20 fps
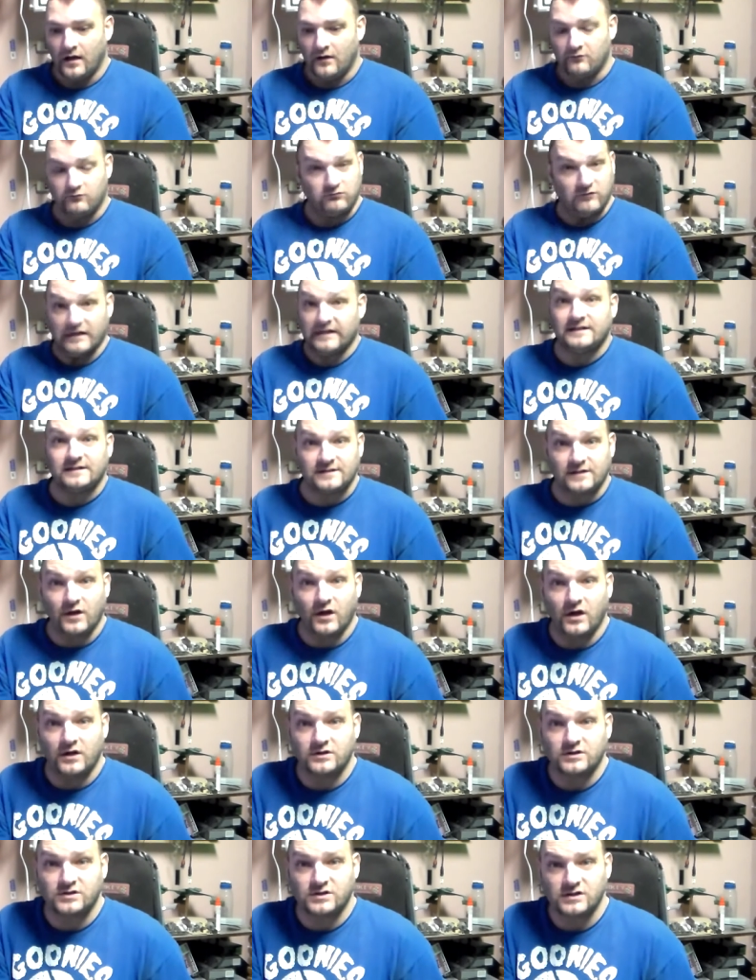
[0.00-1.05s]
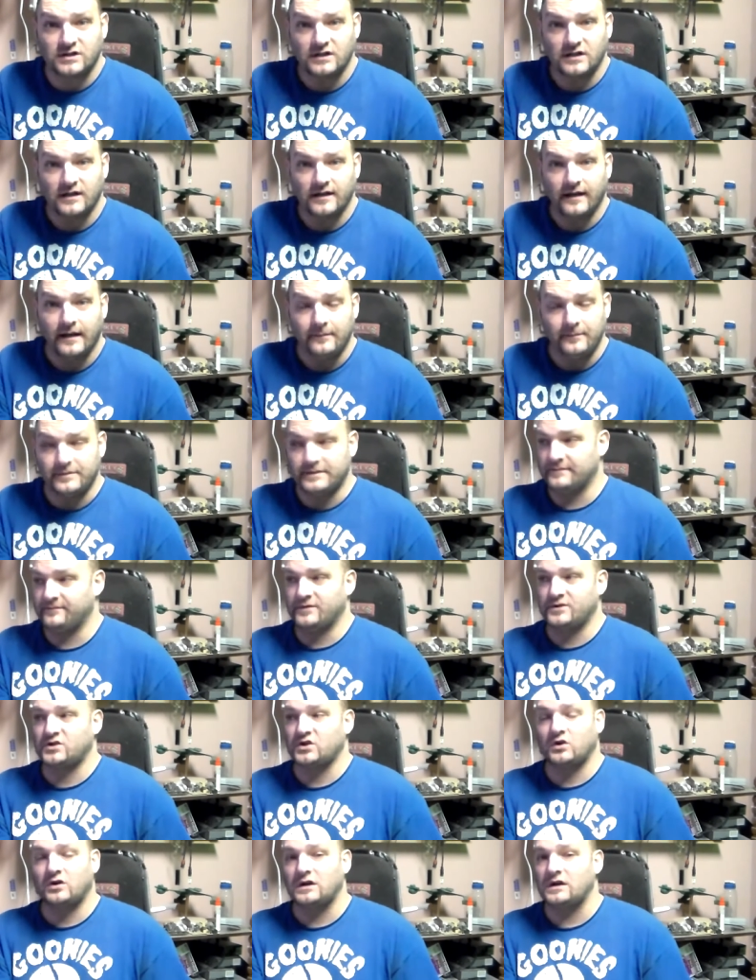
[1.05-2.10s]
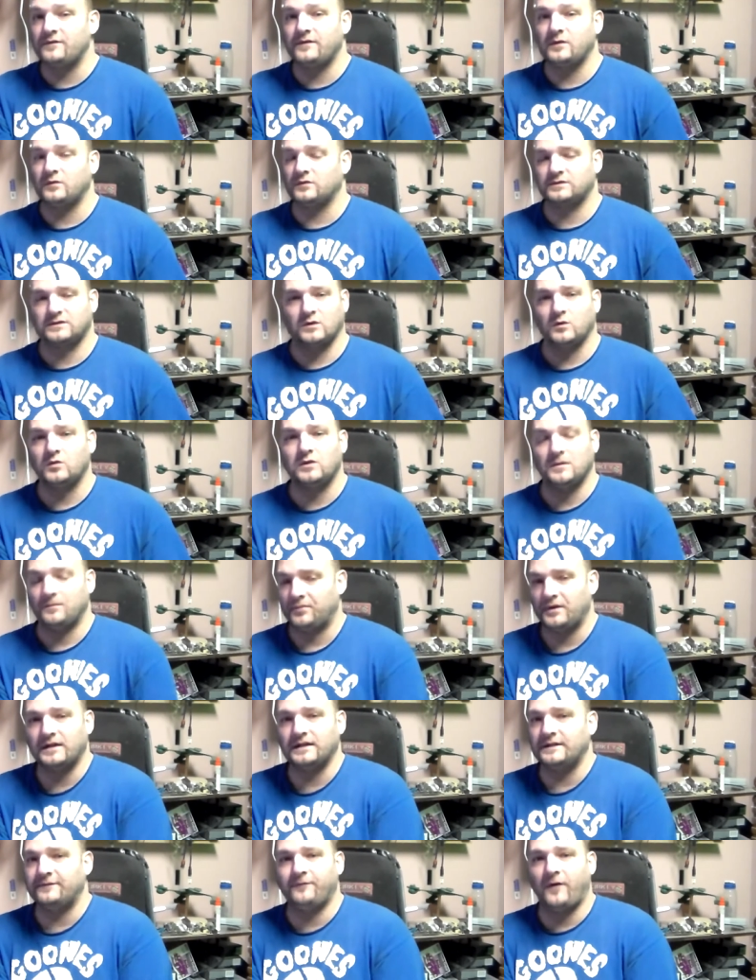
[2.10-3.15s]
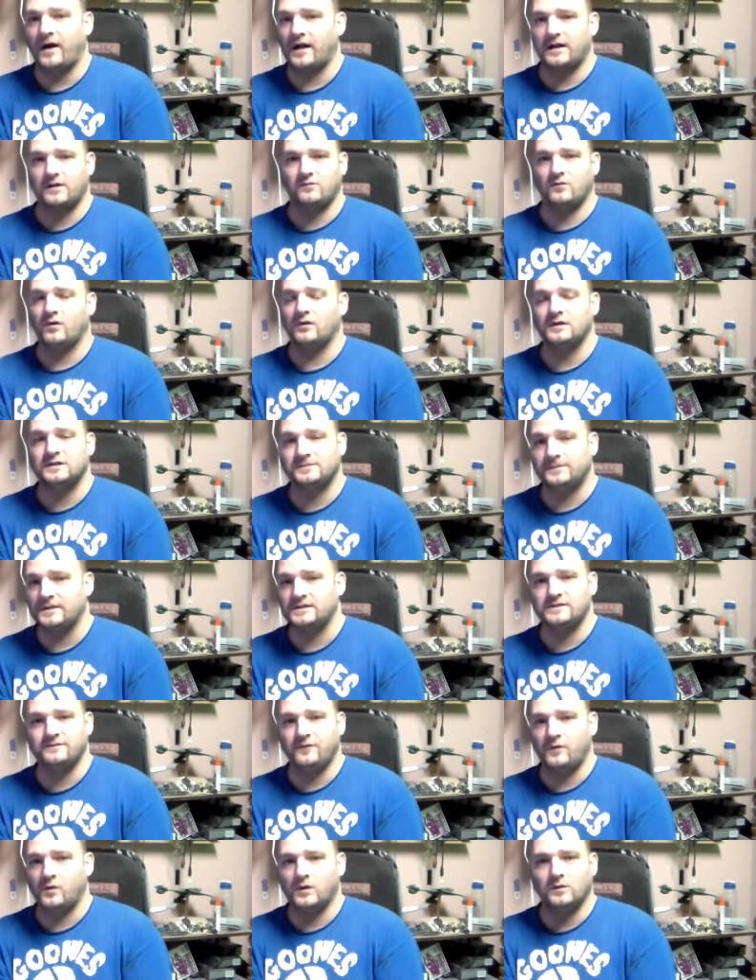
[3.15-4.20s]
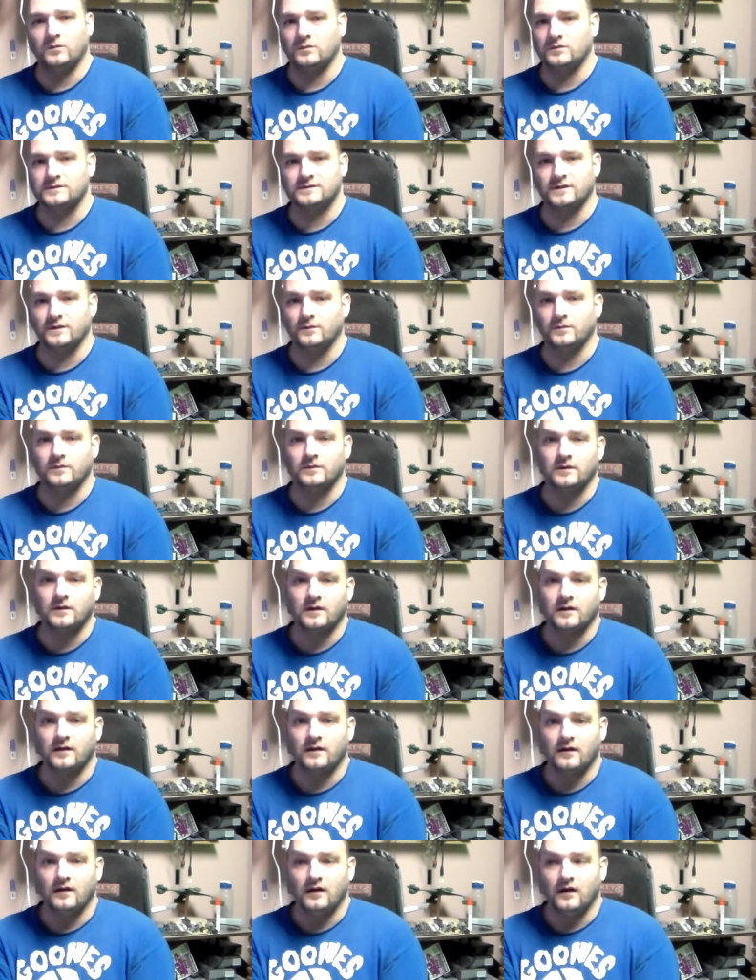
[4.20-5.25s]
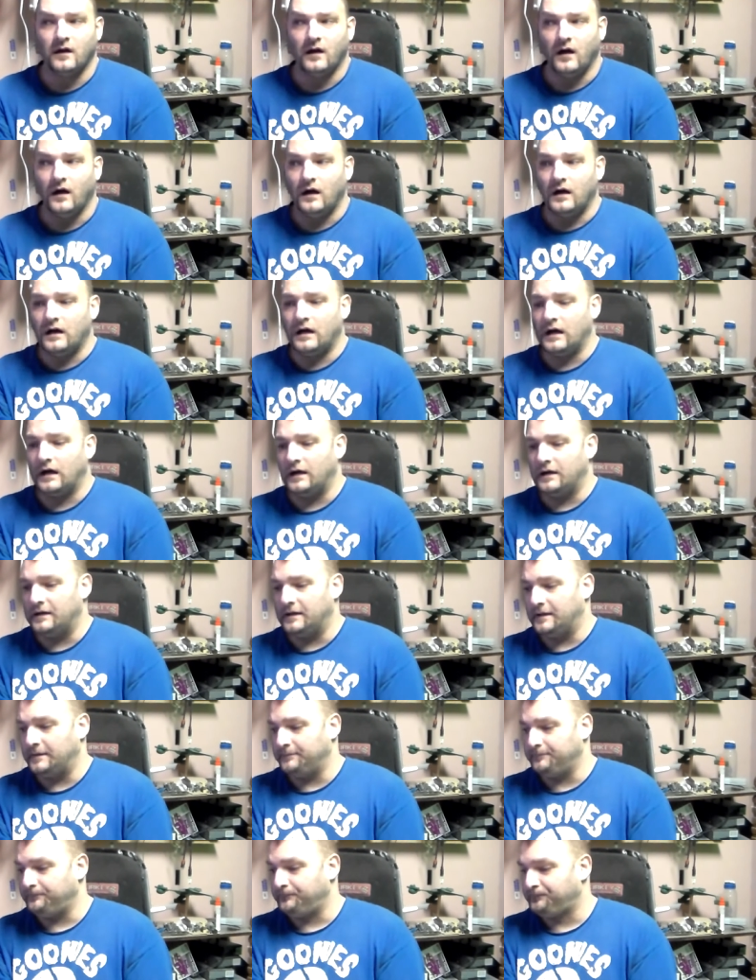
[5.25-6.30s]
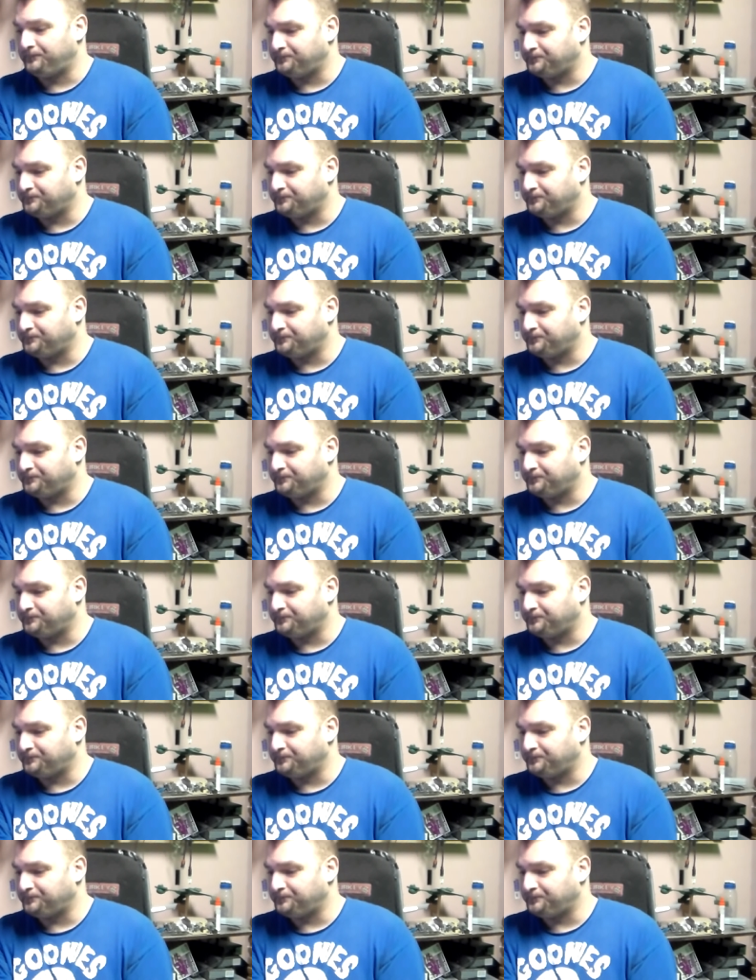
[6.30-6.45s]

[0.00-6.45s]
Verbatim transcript: researched, but the majority of it was gone completely fucking wrong, especially for World War Two. Um,